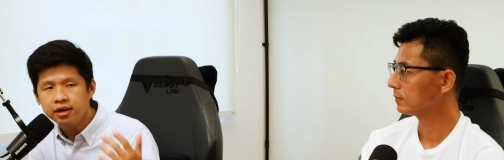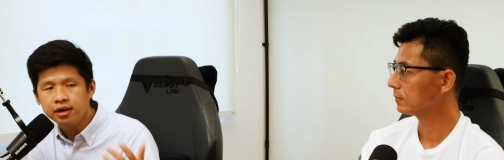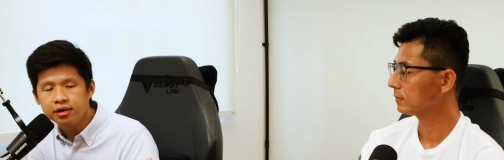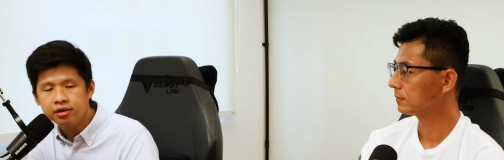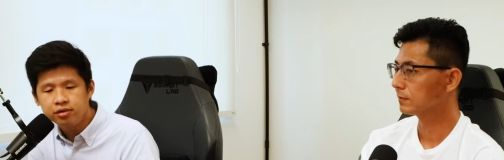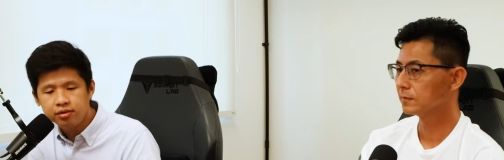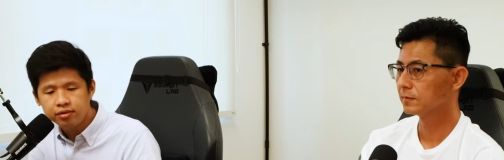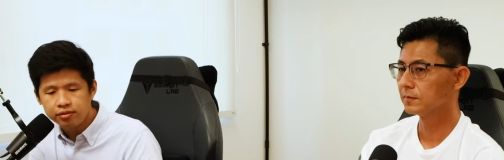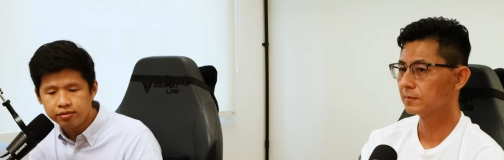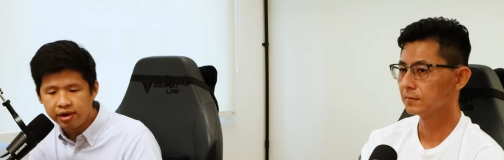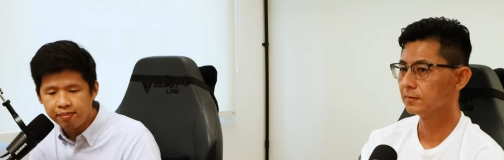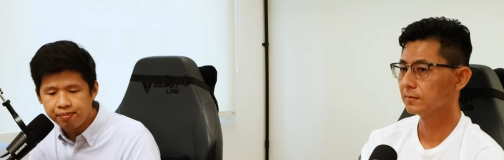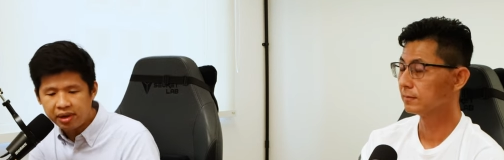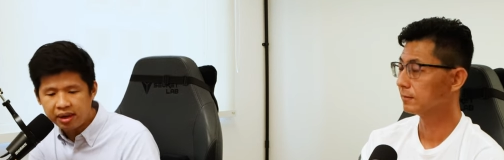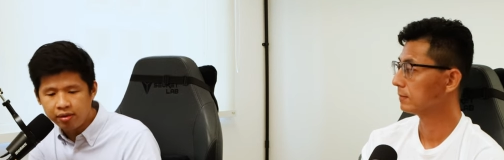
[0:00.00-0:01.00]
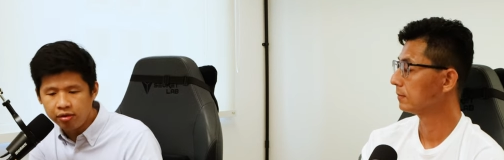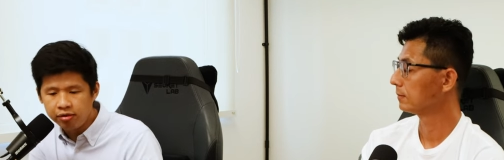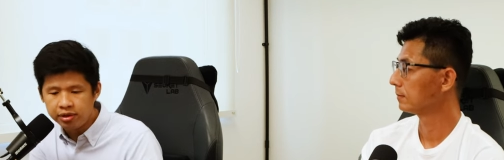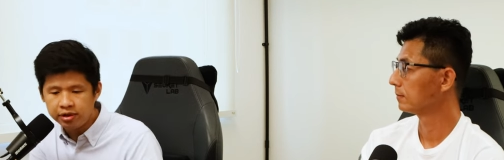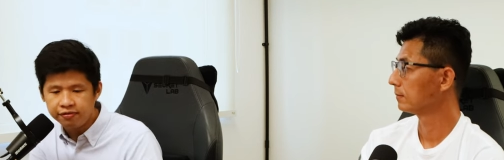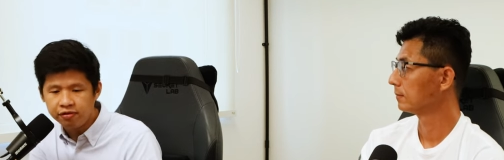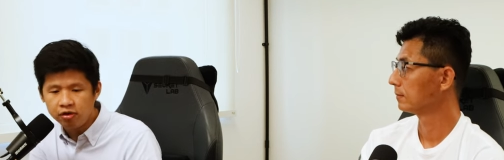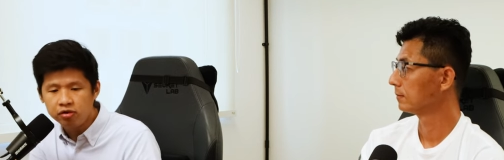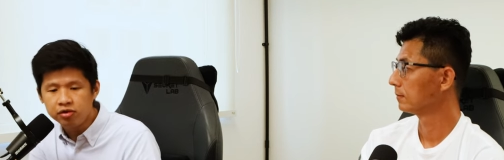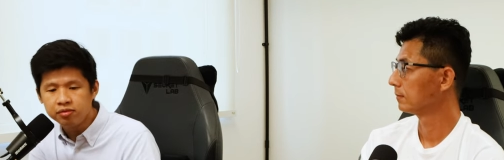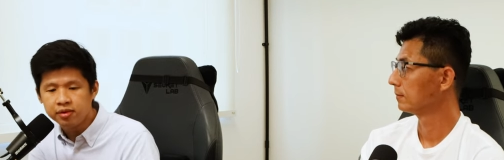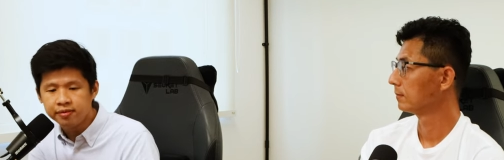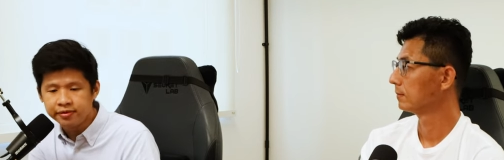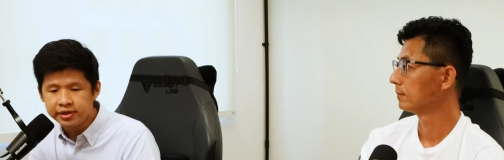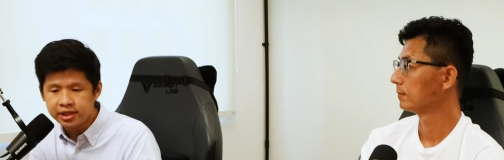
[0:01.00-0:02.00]
Speaker 1: uh, you know ramp up on the
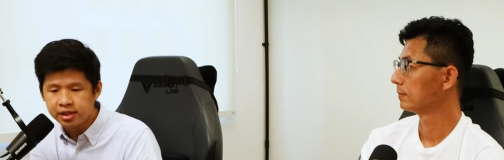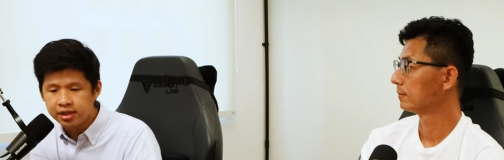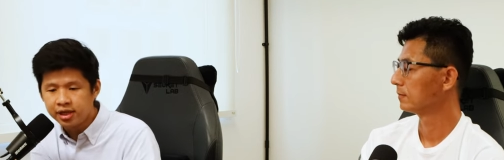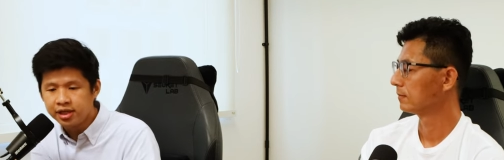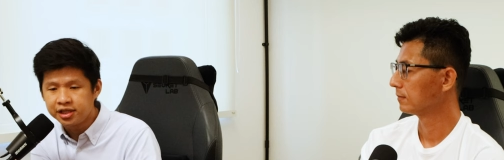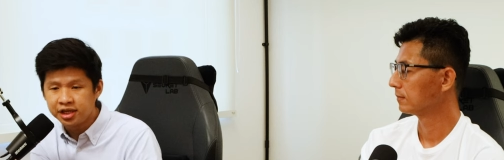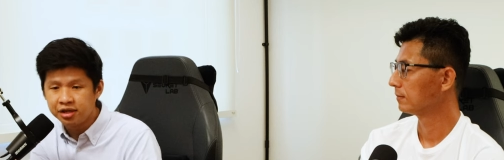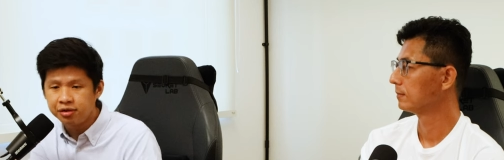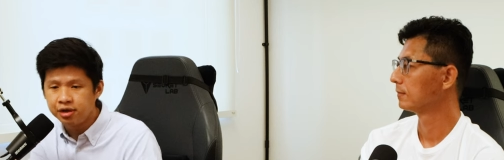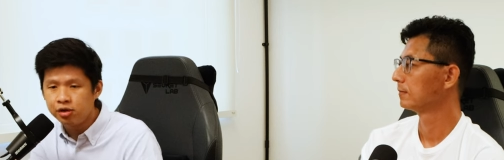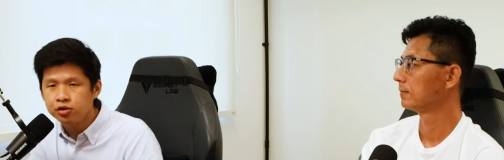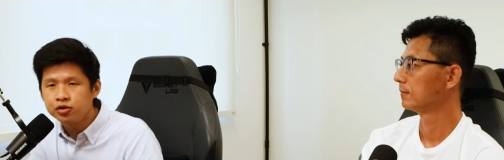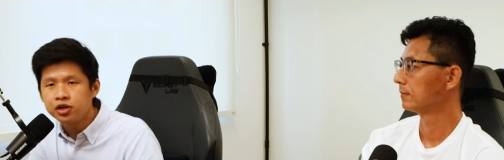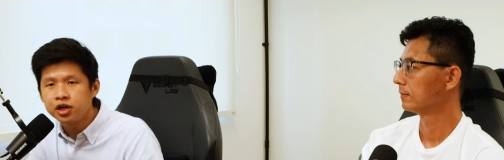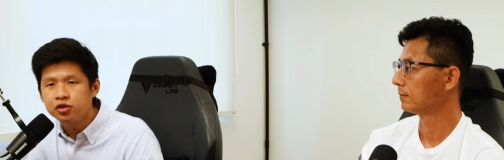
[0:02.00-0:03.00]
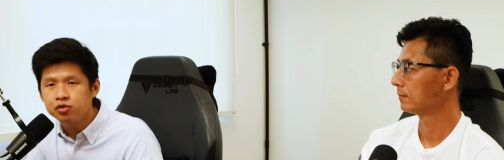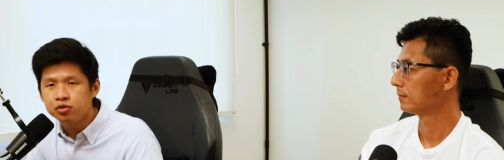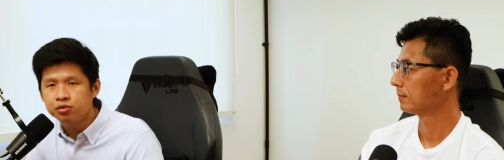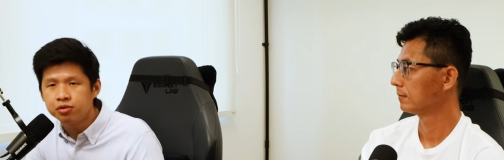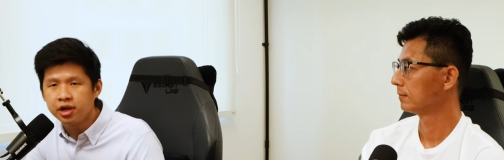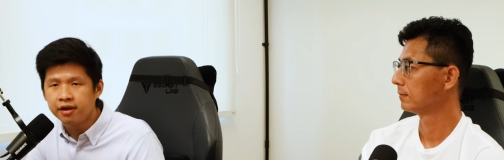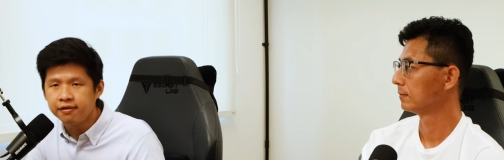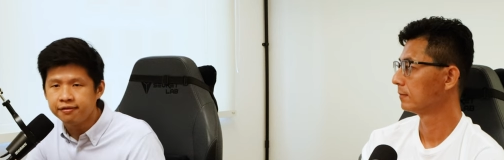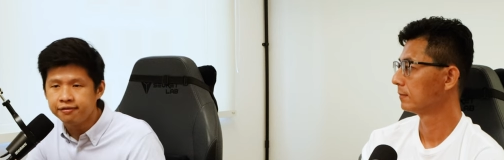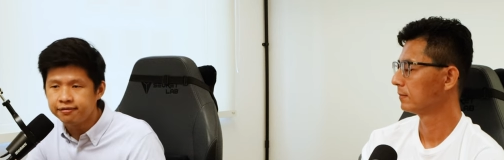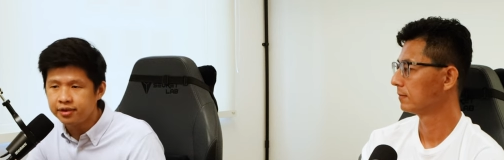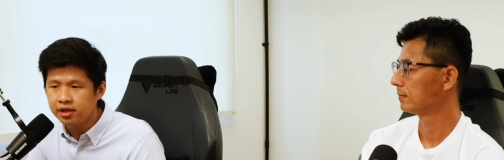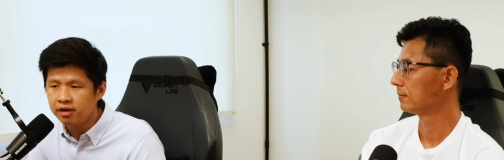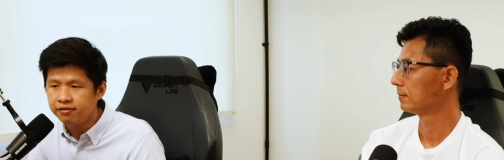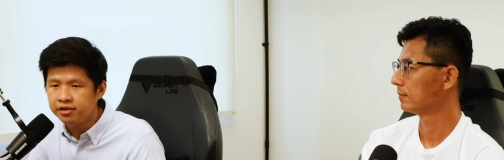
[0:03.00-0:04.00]
volume of a certain SKU. They don't try to have
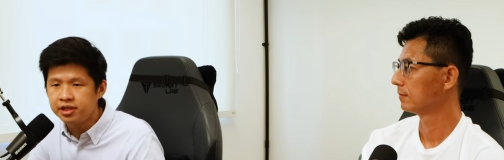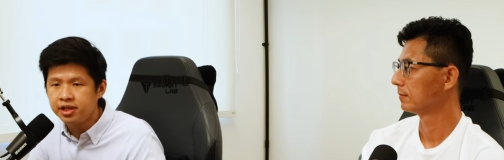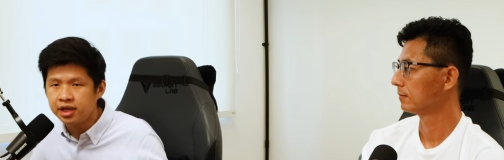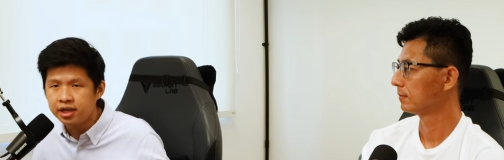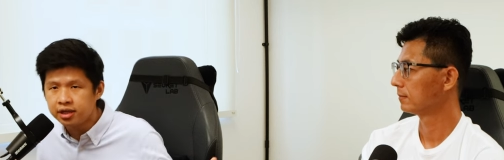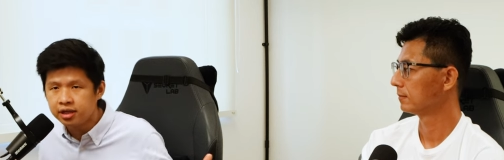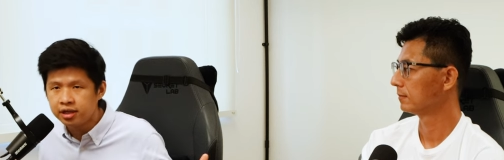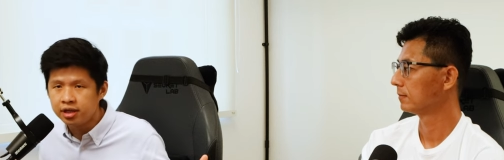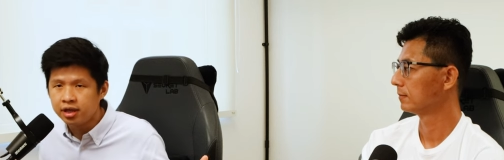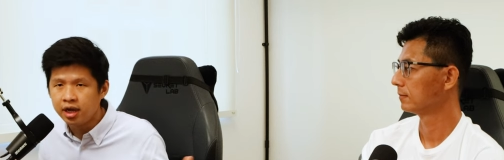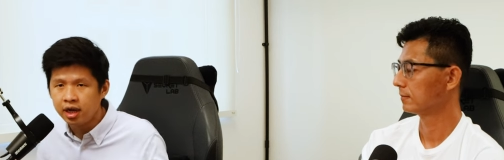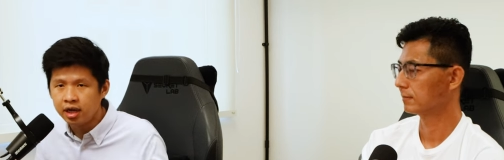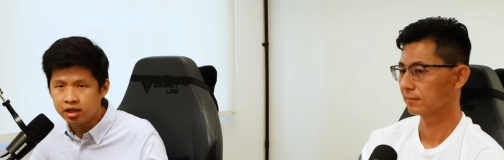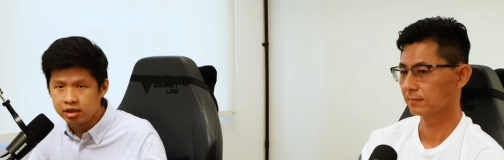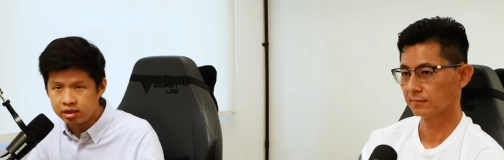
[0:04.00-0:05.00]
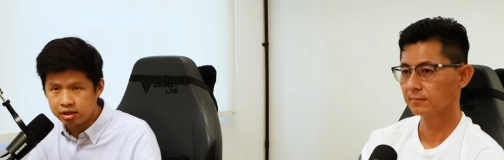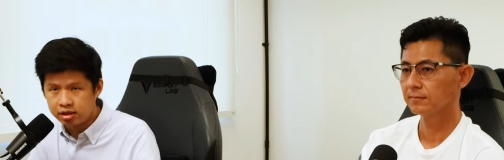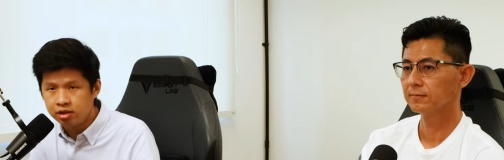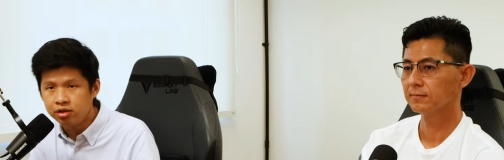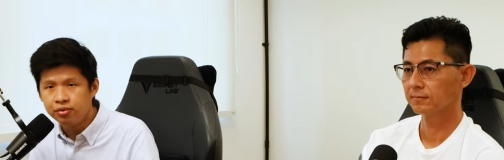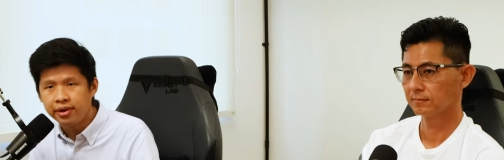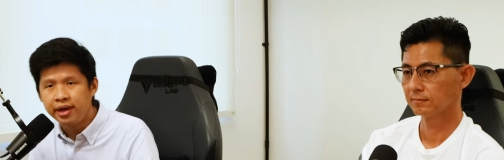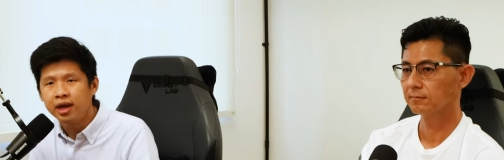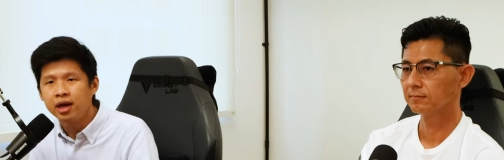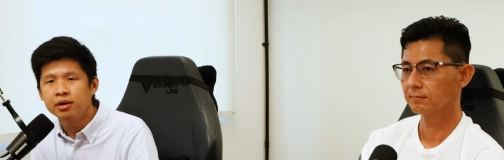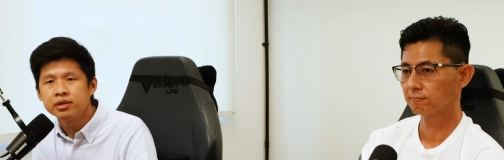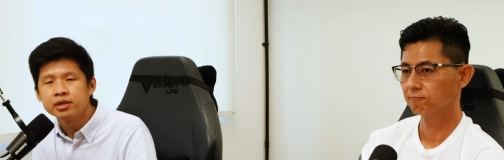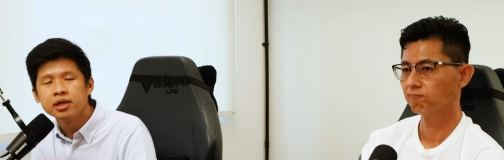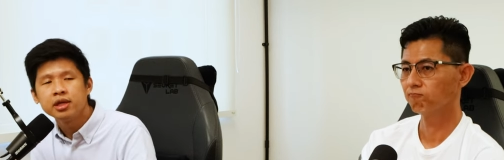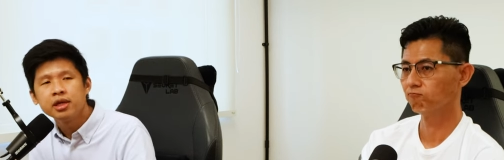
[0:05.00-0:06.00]
everything. Too many uh, items. Yeah.
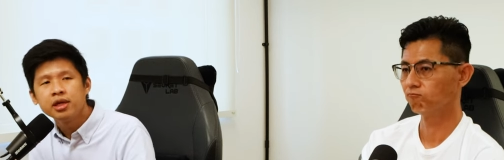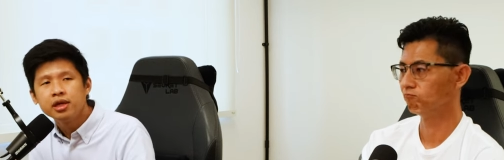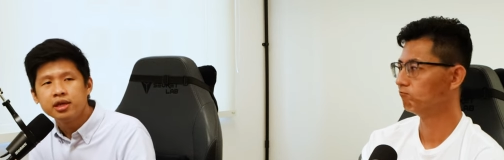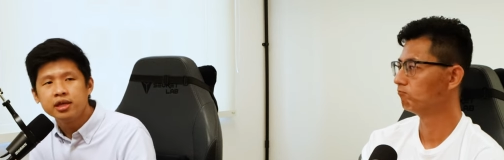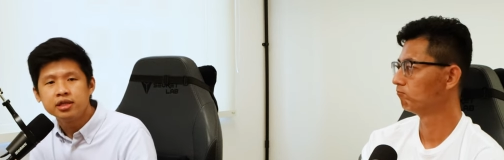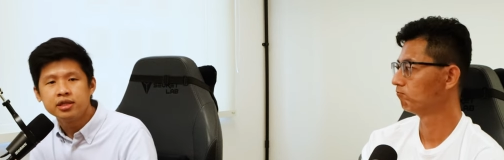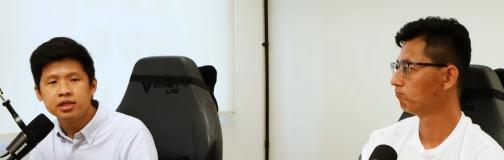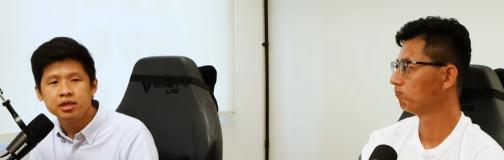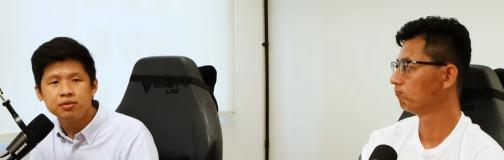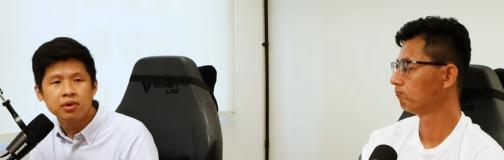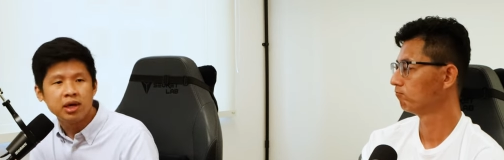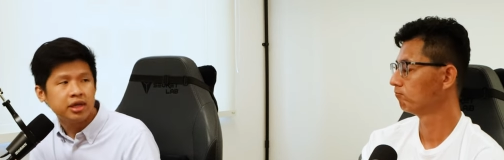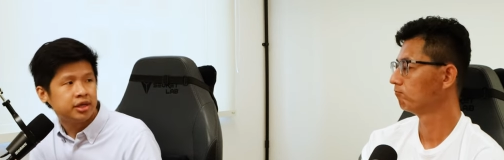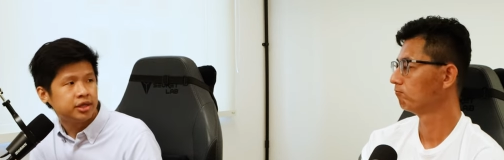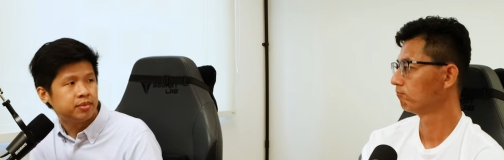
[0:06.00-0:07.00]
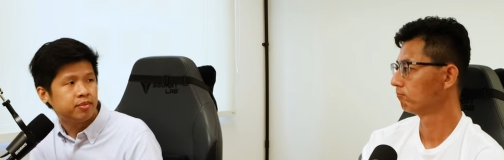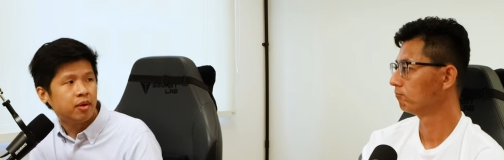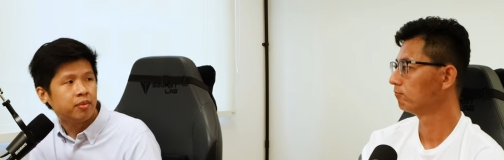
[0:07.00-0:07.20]
Warehouse. Yeah. They see what is